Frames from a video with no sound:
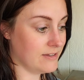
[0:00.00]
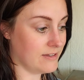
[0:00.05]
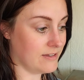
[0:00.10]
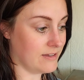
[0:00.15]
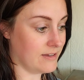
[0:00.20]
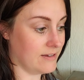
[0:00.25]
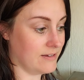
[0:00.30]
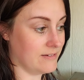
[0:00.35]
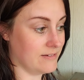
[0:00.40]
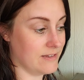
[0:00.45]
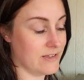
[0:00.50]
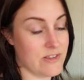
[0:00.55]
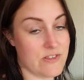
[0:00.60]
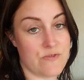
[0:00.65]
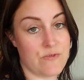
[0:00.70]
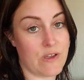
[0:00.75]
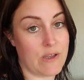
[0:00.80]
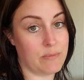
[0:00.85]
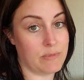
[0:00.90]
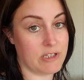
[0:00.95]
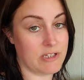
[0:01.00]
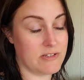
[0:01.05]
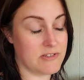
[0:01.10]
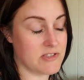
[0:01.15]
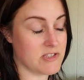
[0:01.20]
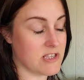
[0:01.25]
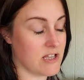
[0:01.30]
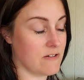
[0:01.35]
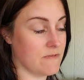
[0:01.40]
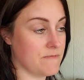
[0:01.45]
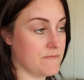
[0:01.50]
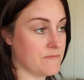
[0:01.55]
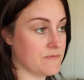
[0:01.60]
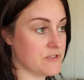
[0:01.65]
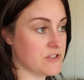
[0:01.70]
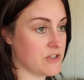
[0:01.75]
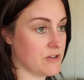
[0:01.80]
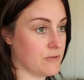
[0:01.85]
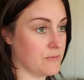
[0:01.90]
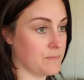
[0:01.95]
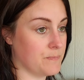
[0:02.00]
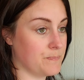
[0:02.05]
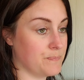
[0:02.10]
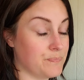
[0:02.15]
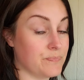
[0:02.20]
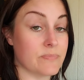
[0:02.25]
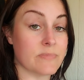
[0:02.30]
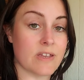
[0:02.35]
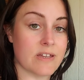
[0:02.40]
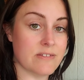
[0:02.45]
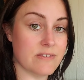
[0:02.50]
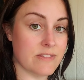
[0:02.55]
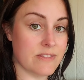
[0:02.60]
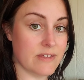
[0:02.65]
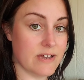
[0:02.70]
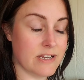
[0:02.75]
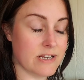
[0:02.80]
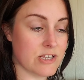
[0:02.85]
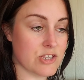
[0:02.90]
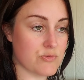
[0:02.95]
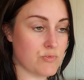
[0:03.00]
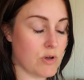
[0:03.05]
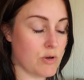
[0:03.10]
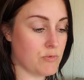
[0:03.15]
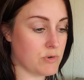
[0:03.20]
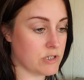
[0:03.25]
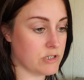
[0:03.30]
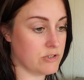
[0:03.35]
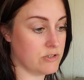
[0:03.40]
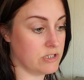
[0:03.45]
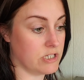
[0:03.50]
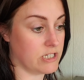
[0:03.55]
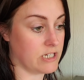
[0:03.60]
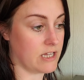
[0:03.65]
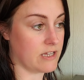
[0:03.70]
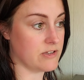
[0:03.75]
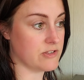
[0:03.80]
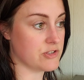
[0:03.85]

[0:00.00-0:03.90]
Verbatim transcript: and his family and stuff. So that is what we're doing tonight.